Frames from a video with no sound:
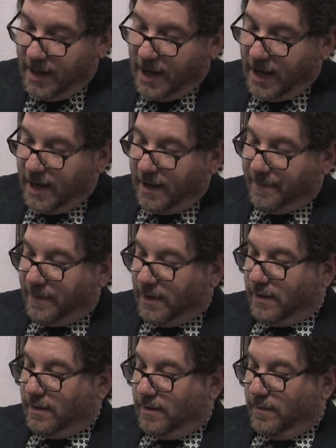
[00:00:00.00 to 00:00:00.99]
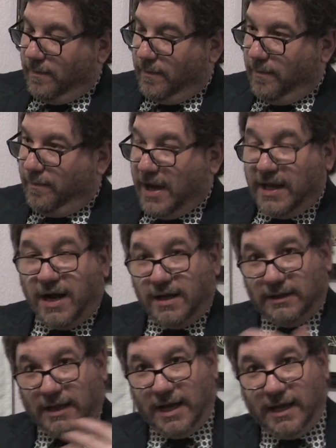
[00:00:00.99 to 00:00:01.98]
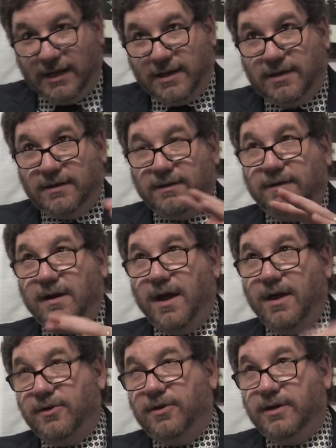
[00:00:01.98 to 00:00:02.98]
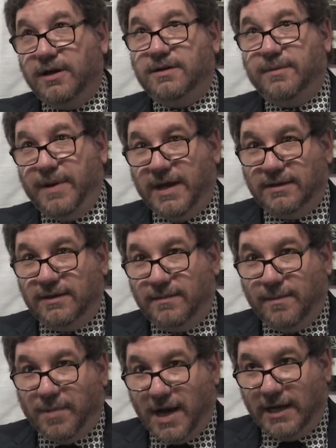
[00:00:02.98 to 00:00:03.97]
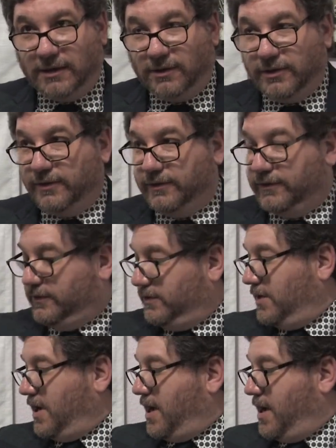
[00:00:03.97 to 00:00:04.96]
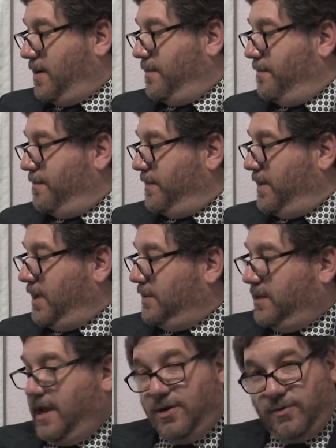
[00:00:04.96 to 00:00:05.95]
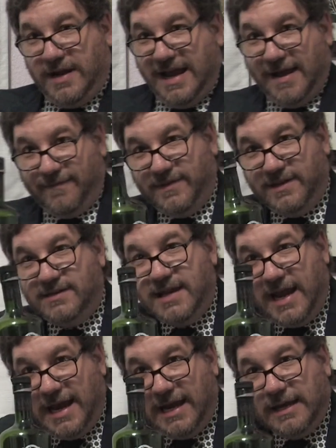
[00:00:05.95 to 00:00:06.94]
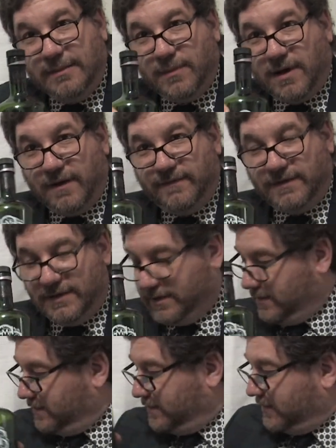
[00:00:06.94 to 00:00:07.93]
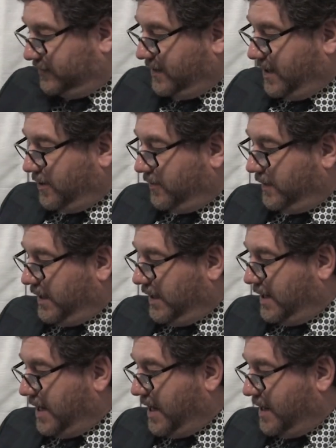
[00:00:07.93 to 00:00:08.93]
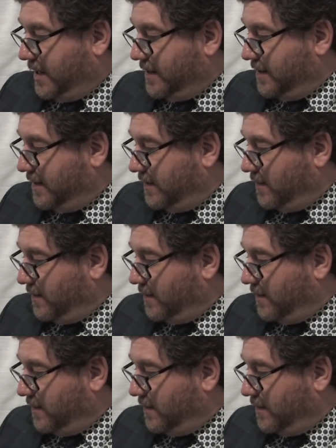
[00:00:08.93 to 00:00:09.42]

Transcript: But unlike other independent bottlers, they don't have the name of the distillery, and